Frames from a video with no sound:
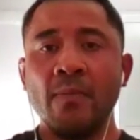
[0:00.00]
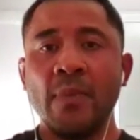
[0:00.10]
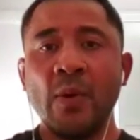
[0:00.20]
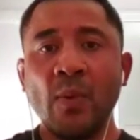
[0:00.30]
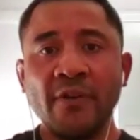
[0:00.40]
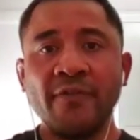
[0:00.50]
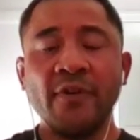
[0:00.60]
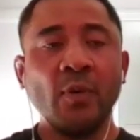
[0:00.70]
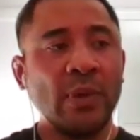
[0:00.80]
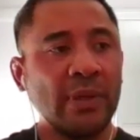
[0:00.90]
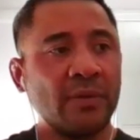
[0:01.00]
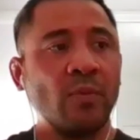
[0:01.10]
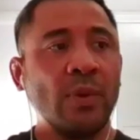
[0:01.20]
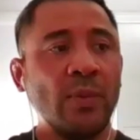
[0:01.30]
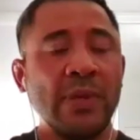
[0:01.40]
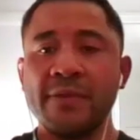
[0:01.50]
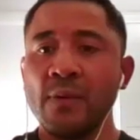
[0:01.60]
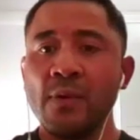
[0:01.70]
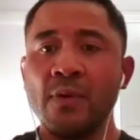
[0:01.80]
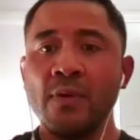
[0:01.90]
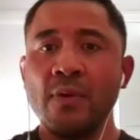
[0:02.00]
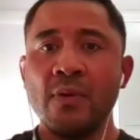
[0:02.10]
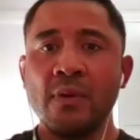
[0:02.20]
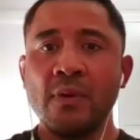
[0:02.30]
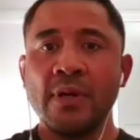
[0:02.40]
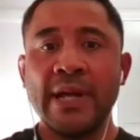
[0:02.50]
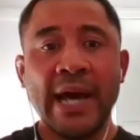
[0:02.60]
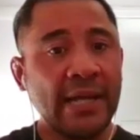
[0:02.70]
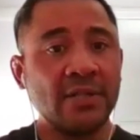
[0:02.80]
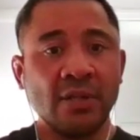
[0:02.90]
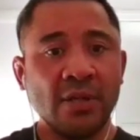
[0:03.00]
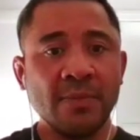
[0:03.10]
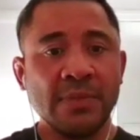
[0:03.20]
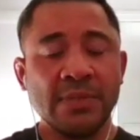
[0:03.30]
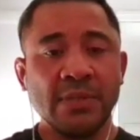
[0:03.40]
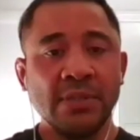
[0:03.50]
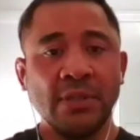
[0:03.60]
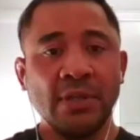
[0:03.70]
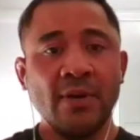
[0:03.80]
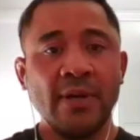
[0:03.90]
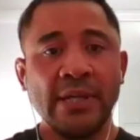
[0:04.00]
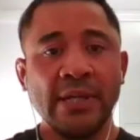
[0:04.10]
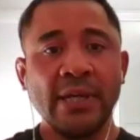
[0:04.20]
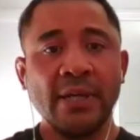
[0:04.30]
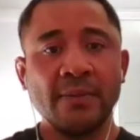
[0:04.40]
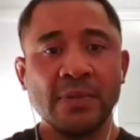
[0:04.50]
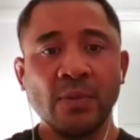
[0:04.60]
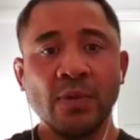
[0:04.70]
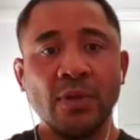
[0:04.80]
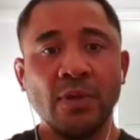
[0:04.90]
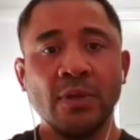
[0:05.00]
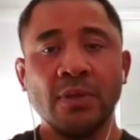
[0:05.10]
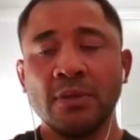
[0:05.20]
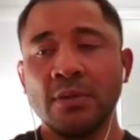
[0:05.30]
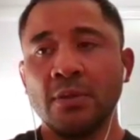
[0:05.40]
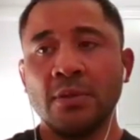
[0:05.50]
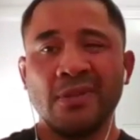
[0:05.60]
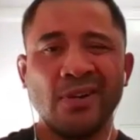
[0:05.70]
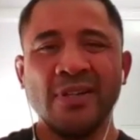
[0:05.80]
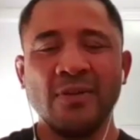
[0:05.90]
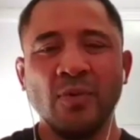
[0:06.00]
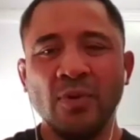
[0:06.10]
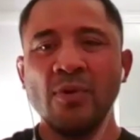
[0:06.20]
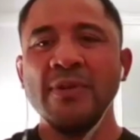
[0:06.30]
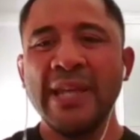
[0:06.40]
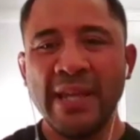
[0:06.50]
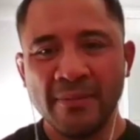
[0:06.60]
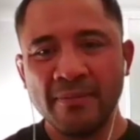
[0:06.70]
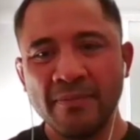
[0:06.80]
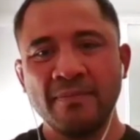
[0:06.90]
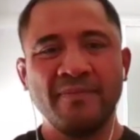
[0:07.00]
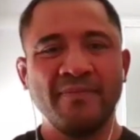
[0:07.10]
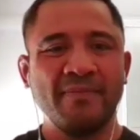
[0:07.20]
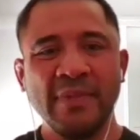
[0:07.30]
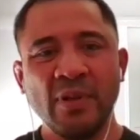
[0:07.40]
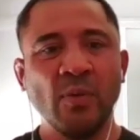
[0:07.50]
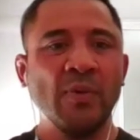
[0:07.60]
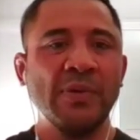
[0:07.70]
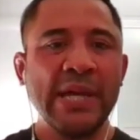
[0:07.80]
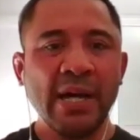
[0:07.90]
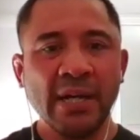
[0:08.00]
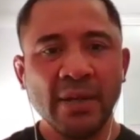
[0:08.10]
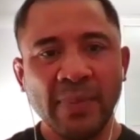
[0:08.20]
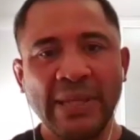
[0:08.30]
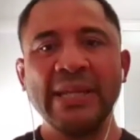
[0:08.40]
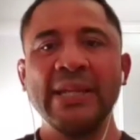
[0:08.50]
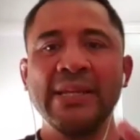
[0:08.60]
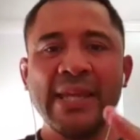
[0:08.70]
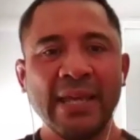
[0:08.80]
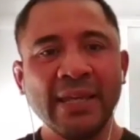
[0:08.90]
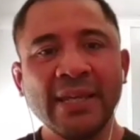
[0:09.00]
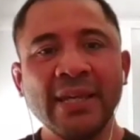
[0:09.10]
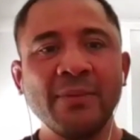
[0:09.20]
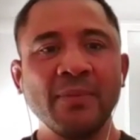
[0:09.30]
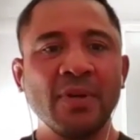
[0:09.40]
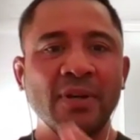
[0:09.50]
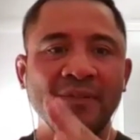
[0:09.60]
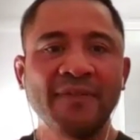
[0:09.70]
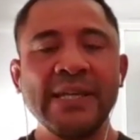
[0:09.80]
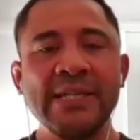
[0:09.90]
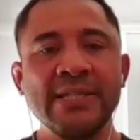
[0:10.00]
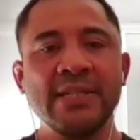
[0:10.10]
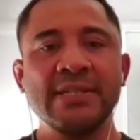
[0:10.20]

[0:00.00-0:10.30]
my wife and I went through kind of hard times. Incomes were we were on that. We were young and beginning that income kind of phase. It